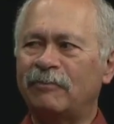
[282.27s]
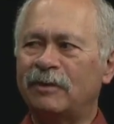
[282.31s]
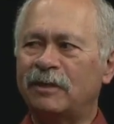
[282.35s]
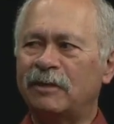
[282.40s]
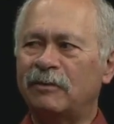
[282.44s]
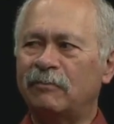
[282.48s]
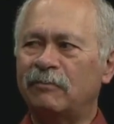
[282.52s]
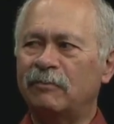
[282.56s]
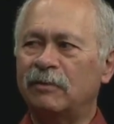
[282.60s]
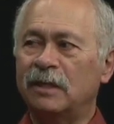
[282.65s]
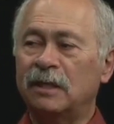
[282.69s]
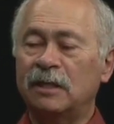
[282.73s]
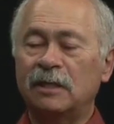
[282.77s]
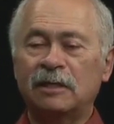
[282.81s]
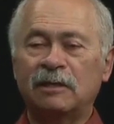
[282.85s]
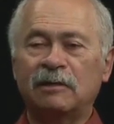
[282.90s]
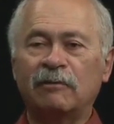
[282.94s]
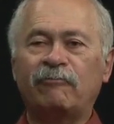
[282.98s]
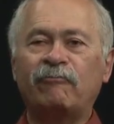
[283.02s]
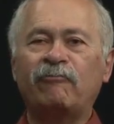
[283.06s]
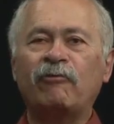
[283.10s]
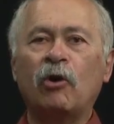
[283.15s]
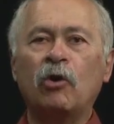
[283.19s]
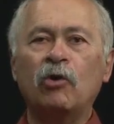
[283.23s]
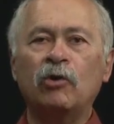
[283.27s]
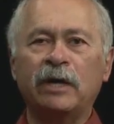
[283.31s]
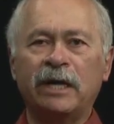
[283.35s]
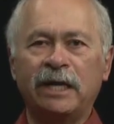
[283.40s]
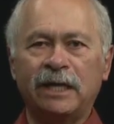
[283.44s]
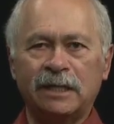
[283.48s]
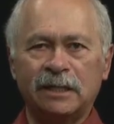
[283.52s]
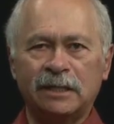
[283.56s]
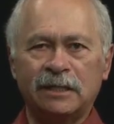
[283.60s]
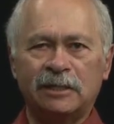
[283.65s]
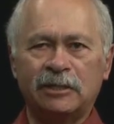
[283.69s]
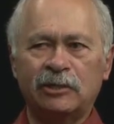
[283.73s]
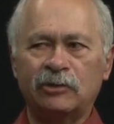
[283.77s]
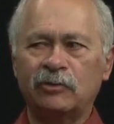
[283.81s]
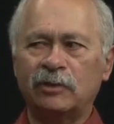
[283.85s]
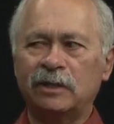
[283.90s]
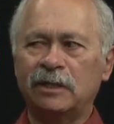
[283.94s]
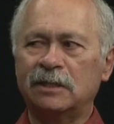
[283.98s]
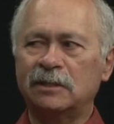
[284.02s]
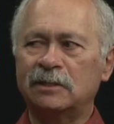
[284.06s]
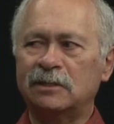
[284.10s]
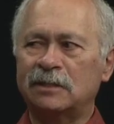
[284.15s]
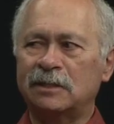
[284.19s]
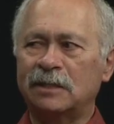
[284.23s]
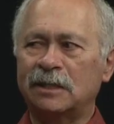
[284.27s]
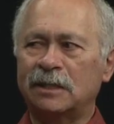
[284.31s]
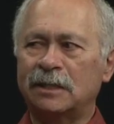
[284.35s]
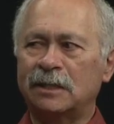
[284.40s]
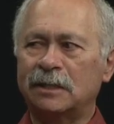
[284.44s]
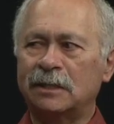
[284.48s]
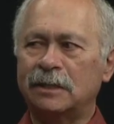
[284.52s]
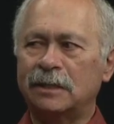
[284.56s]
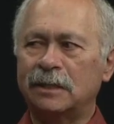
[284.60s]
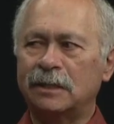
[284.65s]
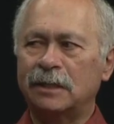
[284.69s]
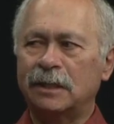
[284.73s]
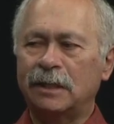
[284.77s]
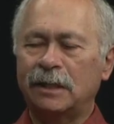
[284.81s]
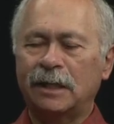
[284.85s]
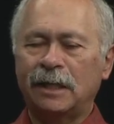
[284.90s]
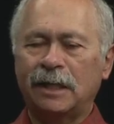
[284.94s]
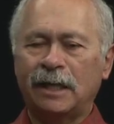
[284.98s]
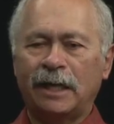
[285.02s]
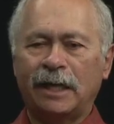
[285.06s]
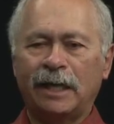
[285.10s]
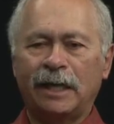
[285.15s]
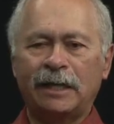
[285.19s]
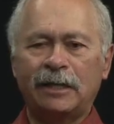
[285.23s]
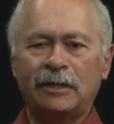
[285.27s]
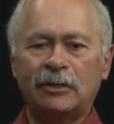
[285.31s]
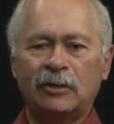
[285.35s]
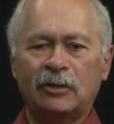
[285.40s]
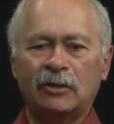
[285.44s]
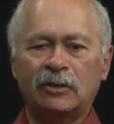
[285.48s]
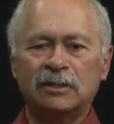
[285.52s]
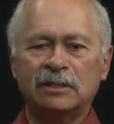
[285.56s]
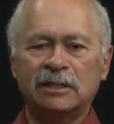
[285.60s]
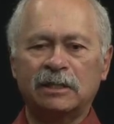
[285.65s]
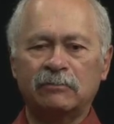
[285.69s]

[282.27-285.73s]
to phone in to his editors.